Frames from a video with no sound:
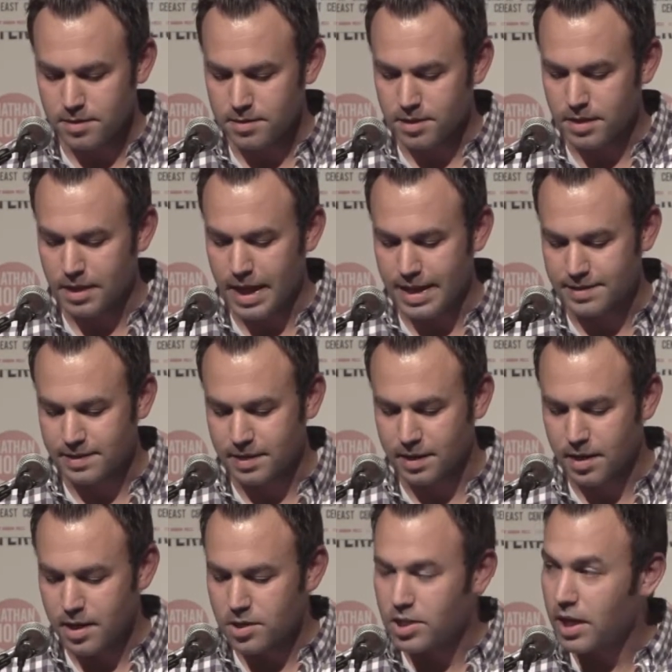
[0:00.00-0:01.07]
to classy,
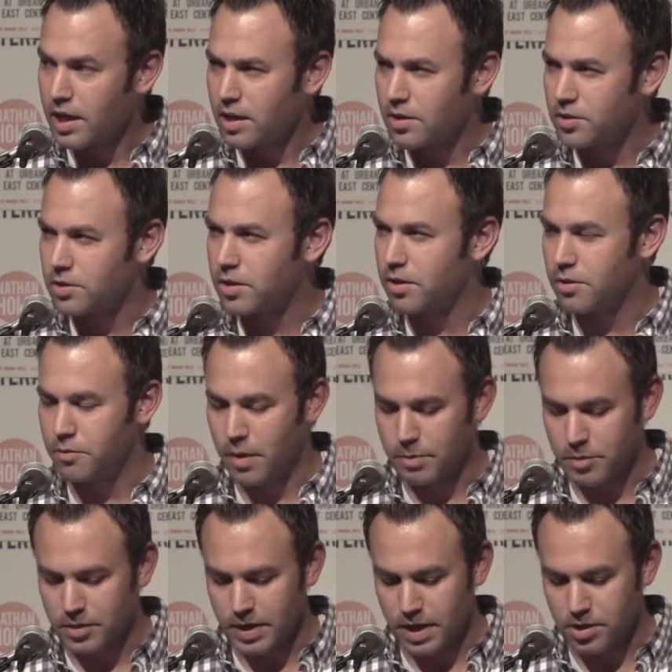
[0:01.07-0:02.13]
changed the
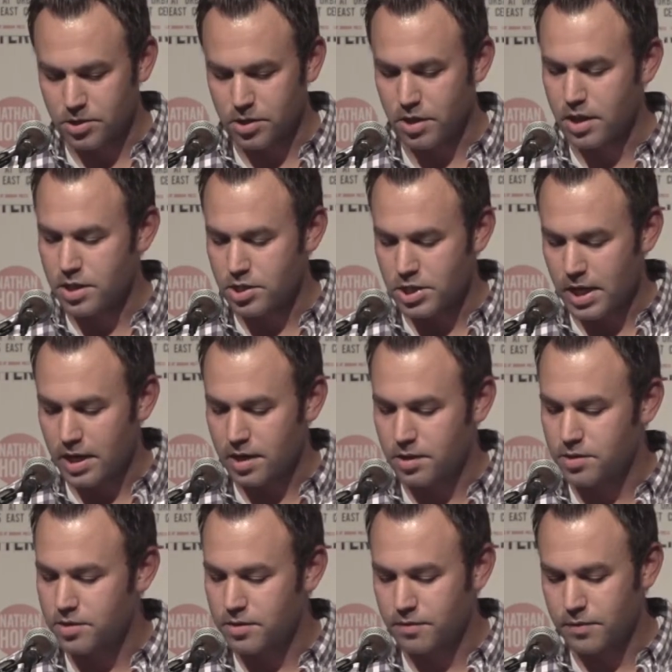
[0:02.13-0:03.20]
reputation,
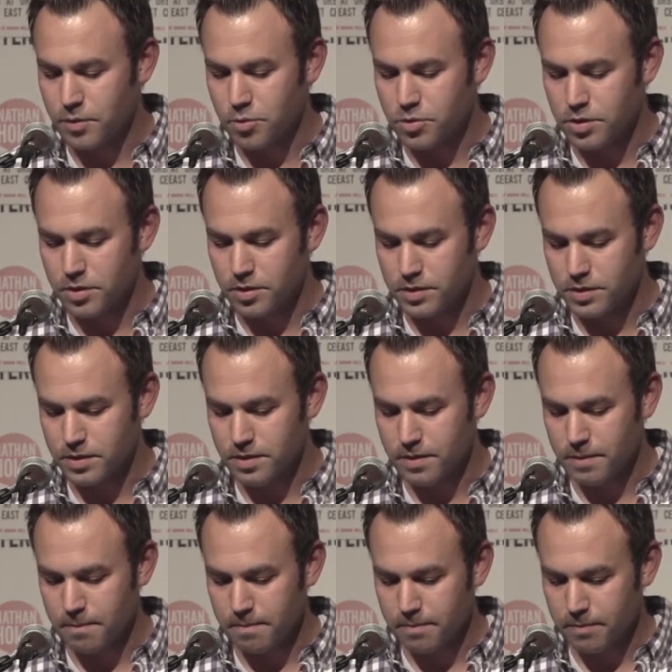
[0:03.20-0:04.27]
changed futures.
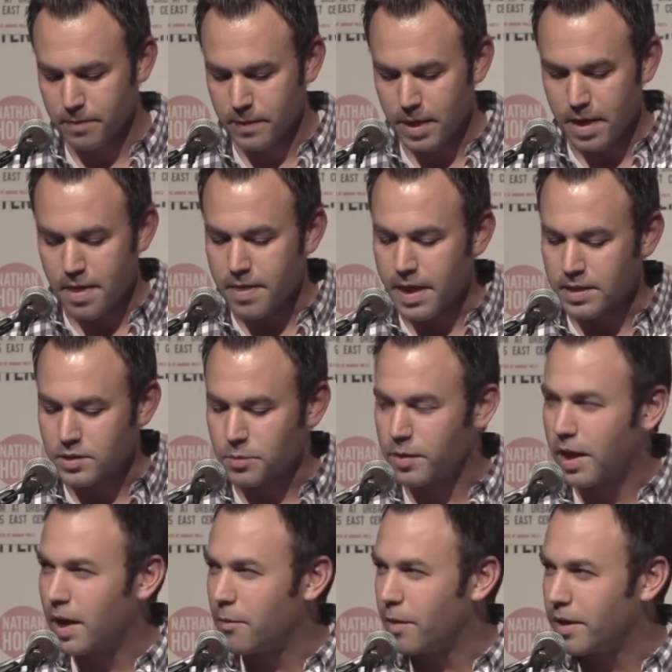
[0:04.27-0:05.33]
That's what
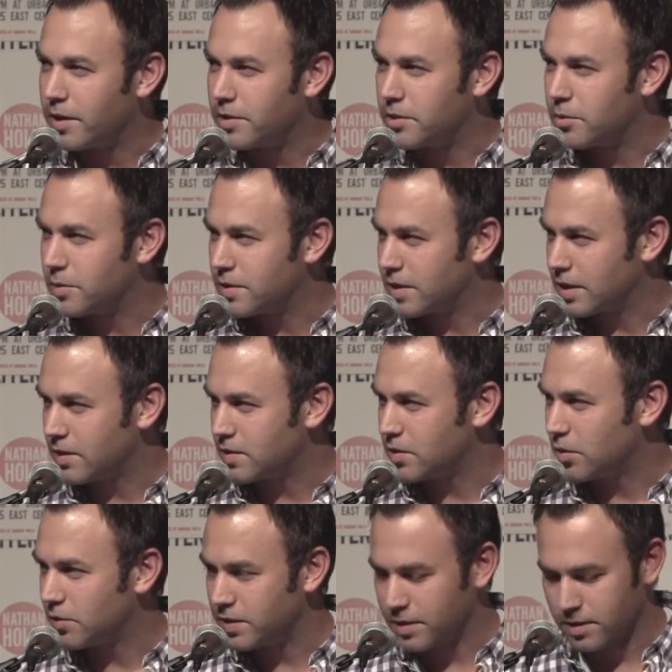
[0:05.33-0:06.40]
I want to do as a
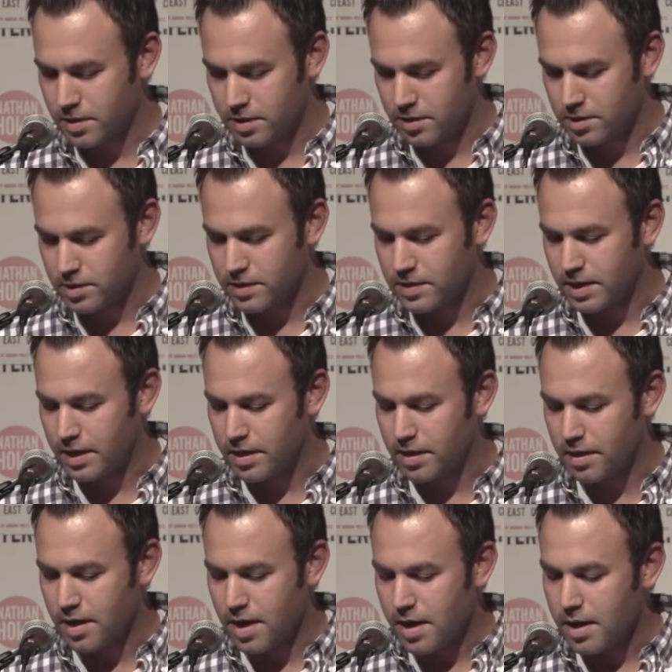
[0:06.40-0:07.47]
consultant, she said,
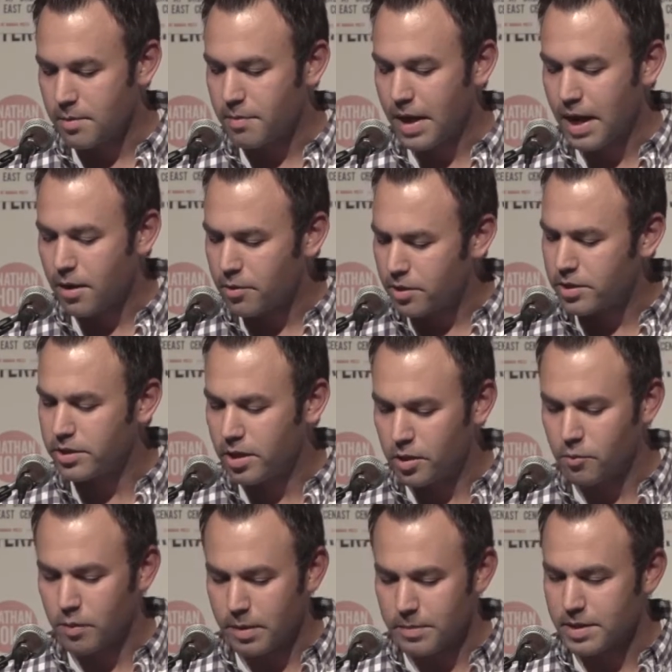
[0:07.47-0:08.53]
empower
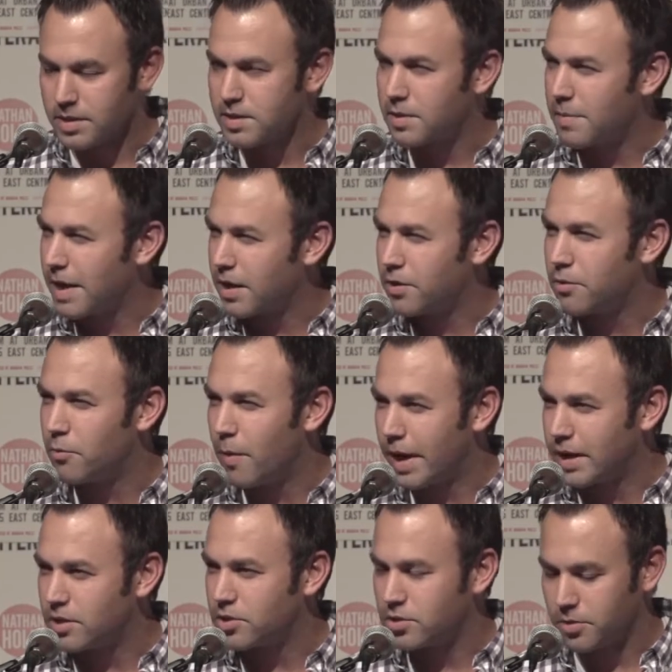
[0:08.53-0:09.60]
young women to make the
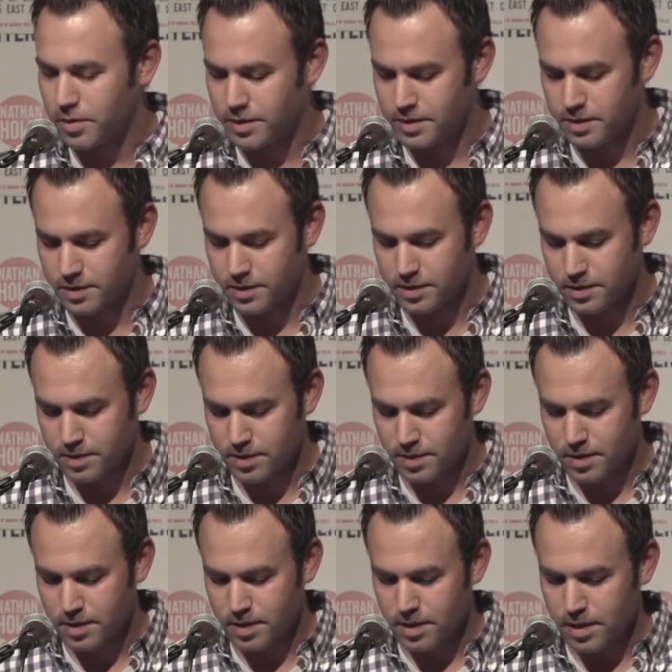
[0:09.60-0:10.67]
right choices.
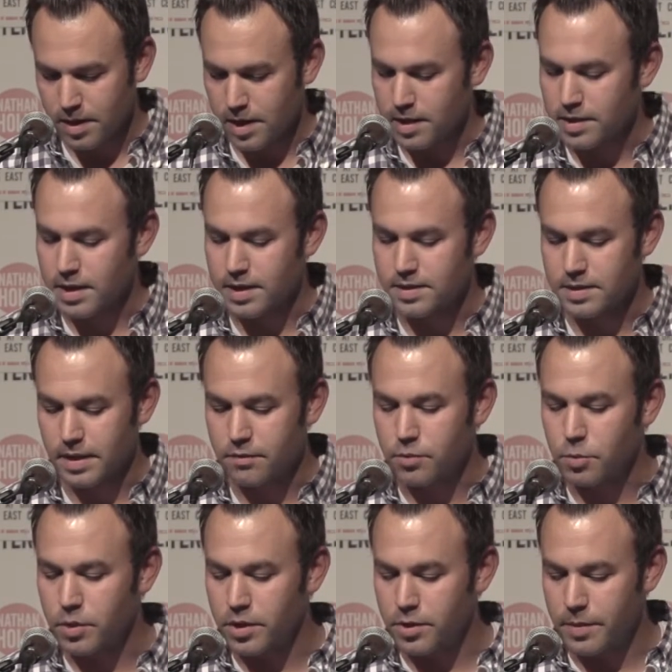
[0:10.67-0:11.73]
And yes,
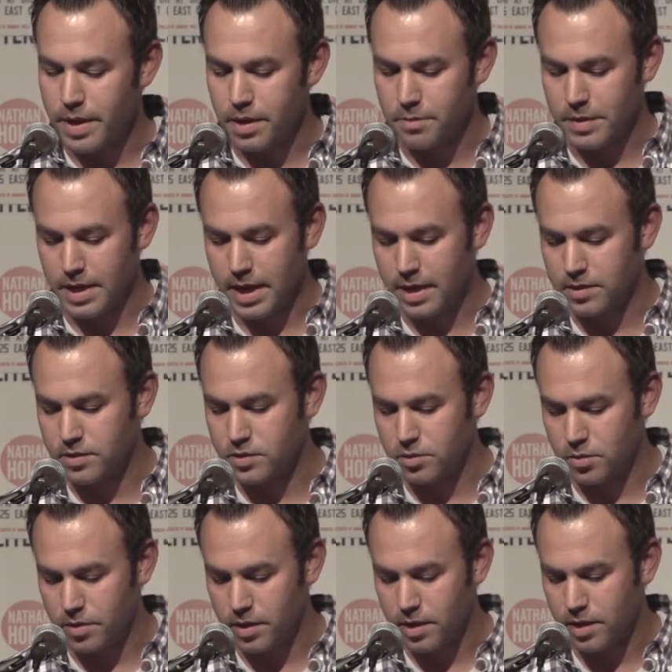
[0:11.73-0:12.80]
everyone around me had a
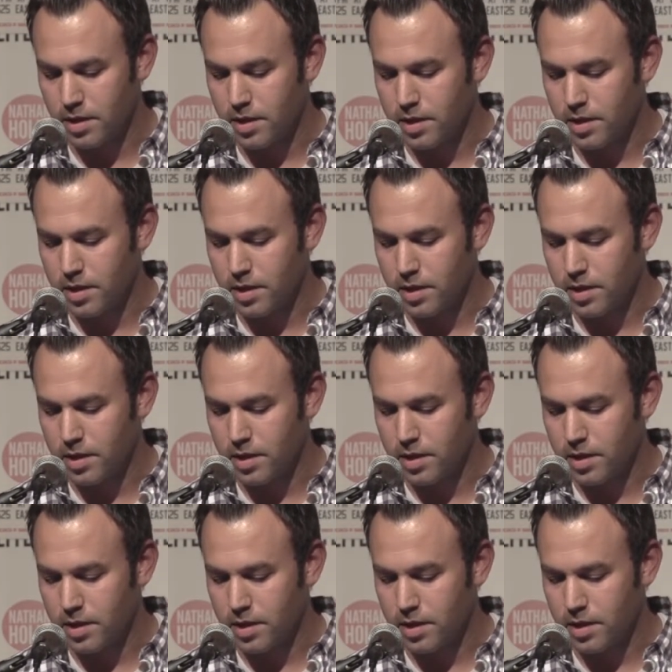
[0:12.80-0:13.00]
story.